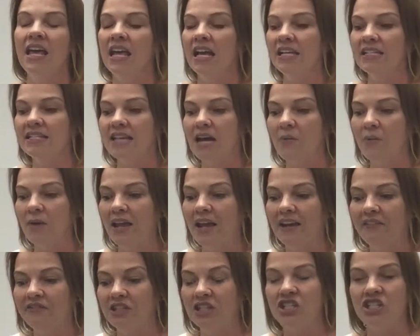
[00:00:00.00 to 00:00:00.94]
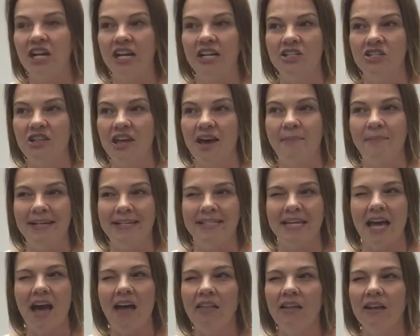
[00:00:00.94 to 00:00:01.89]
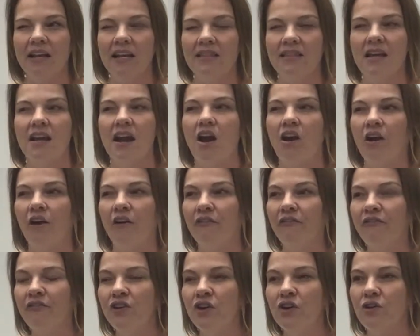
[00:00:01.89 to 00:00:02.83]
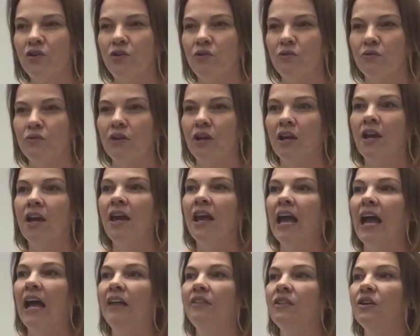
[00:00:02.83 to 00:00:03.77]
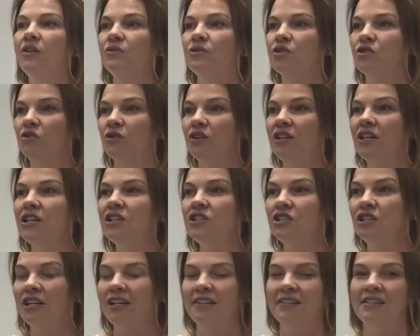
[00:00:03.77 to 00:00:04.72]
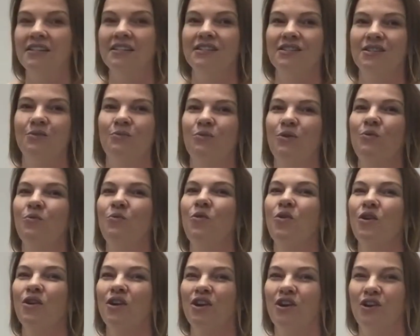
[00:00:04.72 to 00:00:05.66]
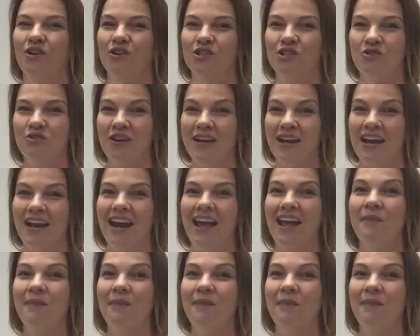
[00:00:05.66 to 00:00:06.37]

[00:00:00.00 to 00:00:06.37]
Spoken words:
Is that we have to change that mentality that our food and those traditions is the reward and our treat,